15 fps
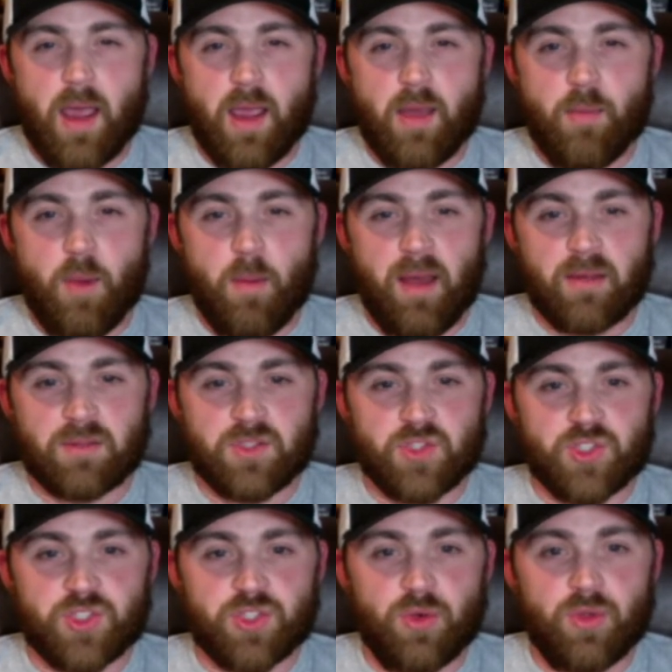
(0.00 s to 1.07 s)
am about to
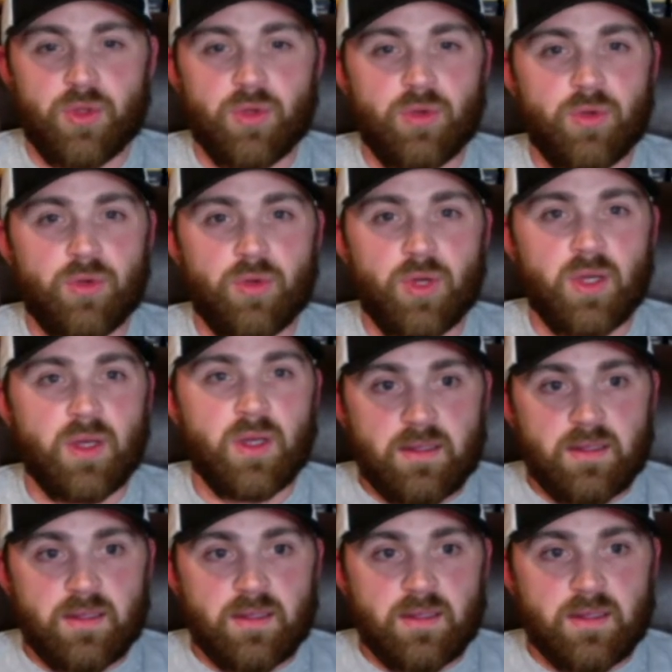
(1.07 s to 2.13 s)
show you.
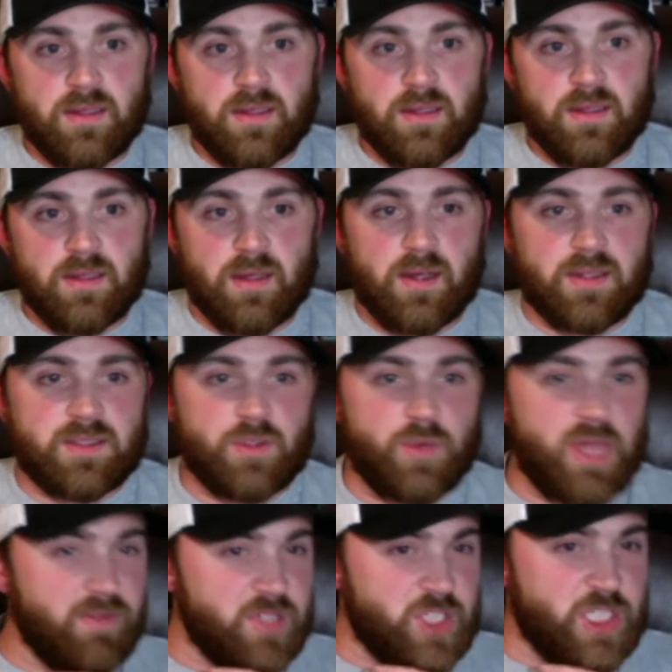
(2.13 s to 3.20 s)
All right, so
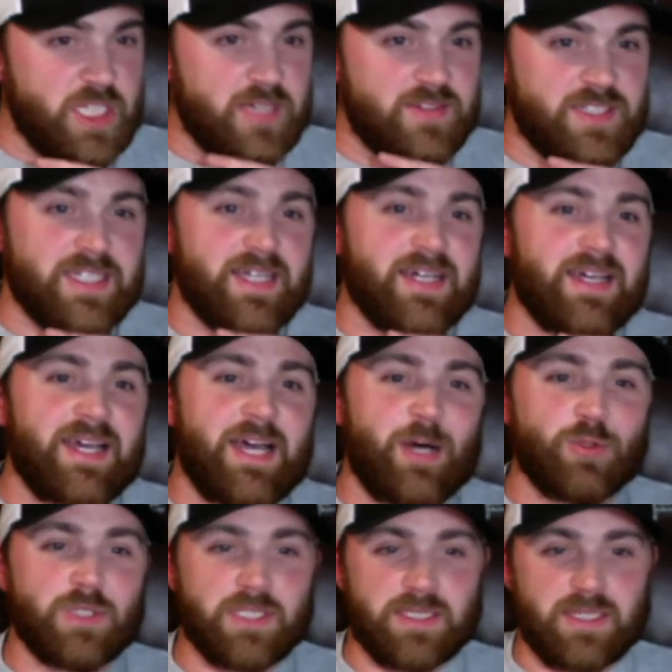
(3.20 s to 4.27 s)
we have a GFCI
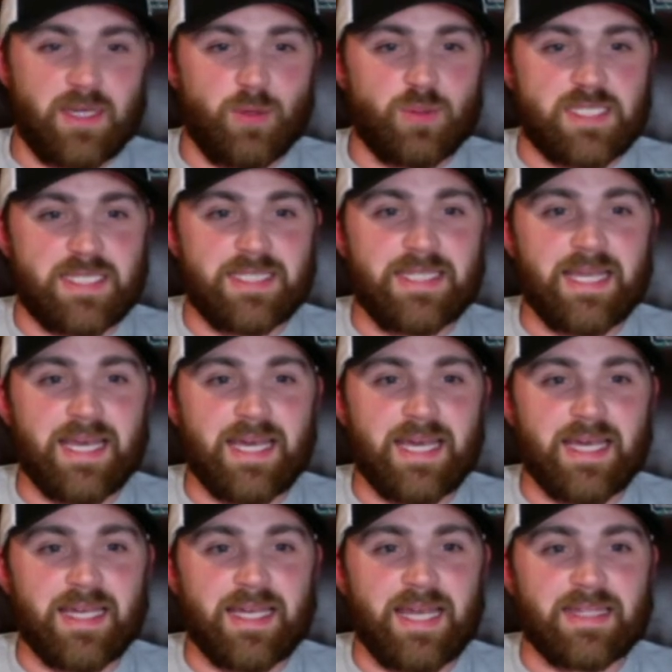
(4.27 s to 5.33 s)
outlet that was
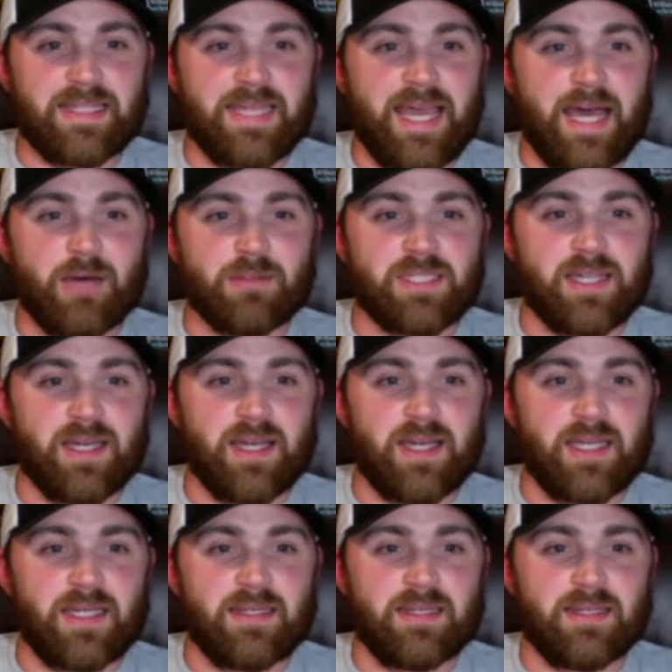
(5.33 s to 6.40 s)
dead at the
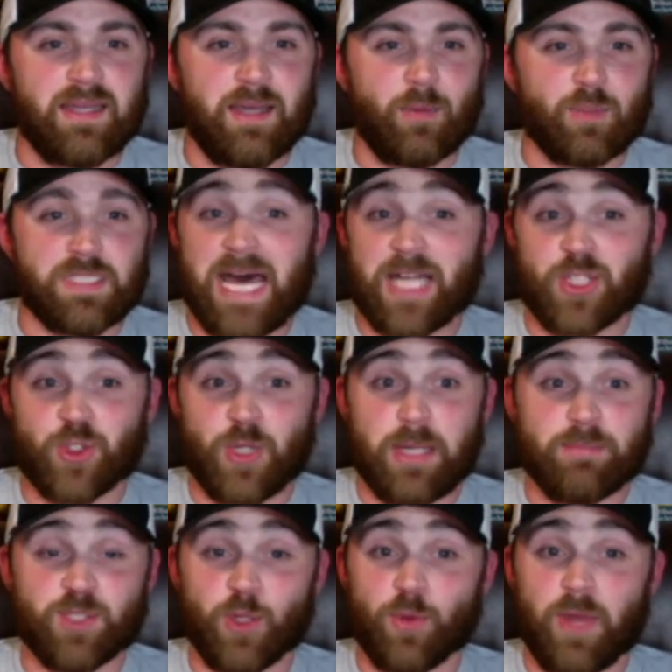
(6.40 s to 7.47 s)
outside and was not
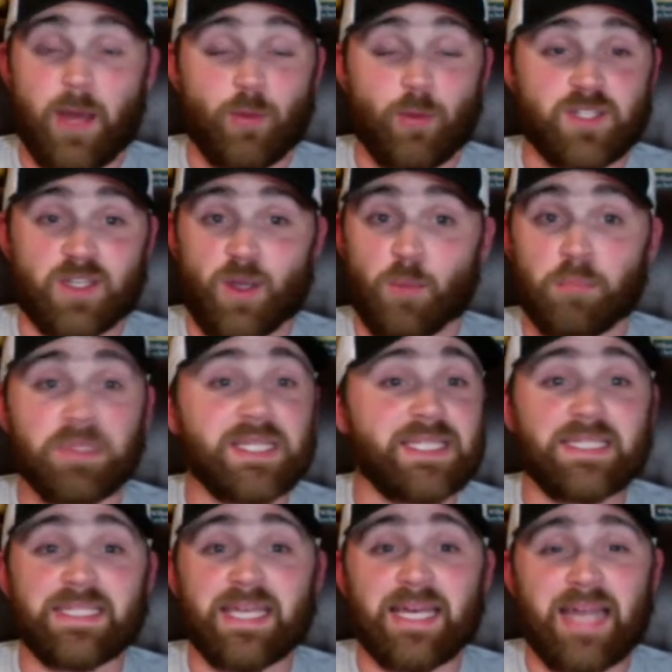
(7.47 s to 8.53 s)
tripped. So that was a
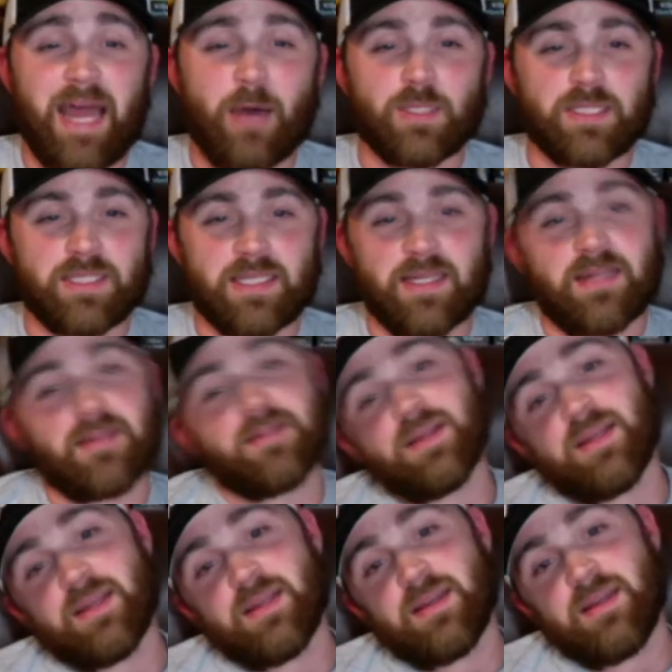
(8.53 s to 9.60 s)
completely dead outlet there,
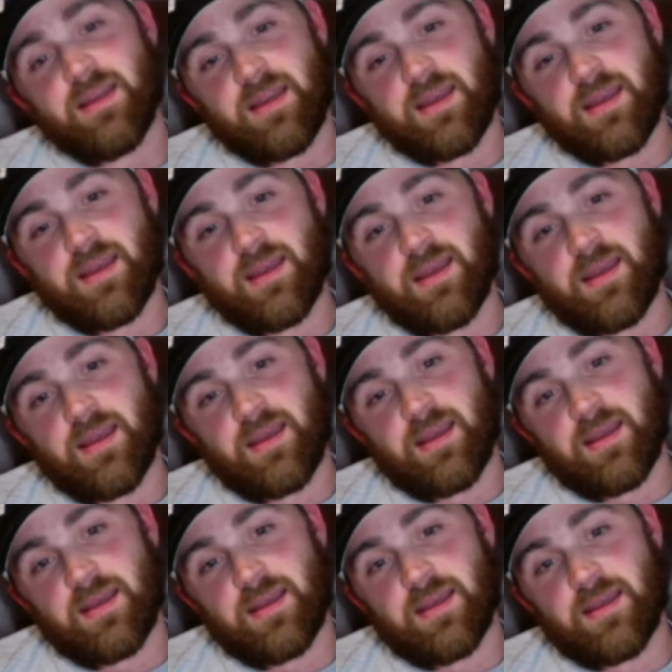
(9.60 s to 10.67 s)

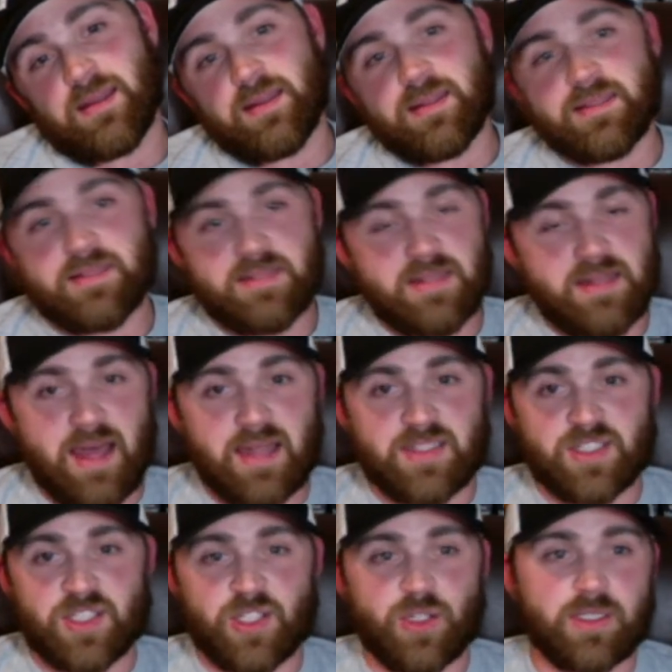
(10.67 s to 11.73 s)
and it's not
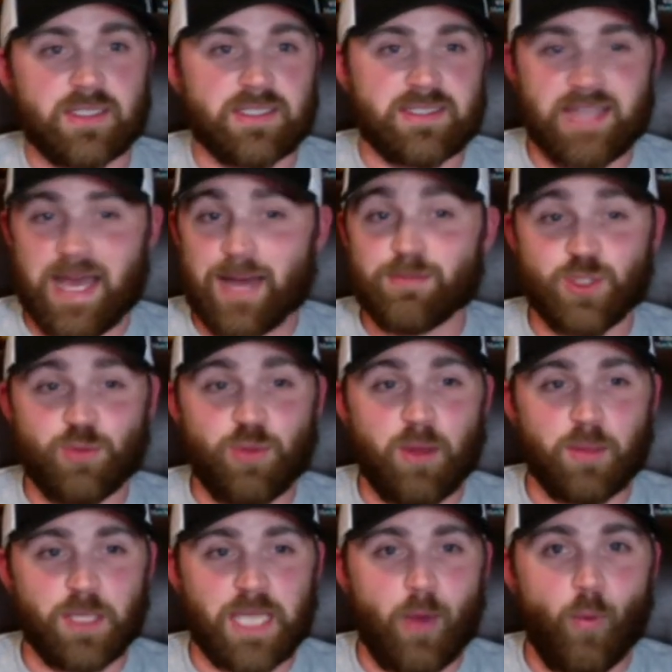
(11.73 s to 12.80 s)
secured at the top. So you
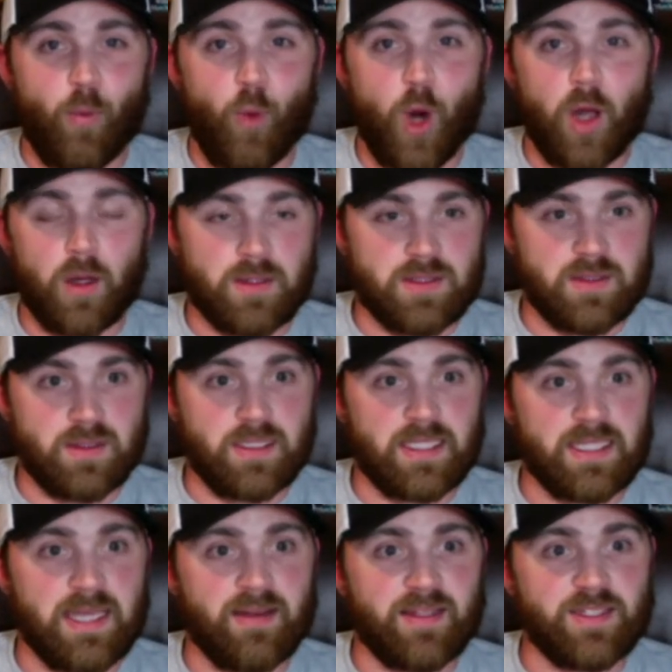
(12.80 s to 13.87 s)
probably got water that's leaking
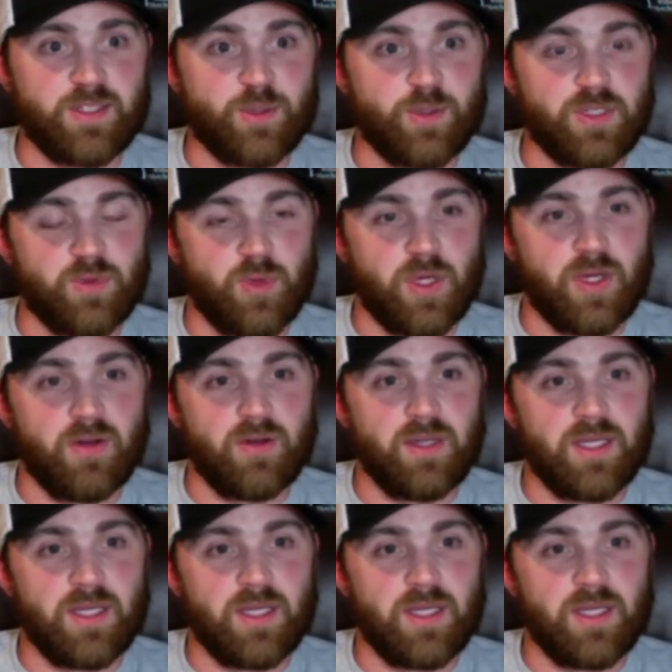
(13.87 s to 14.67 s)
down into it as well.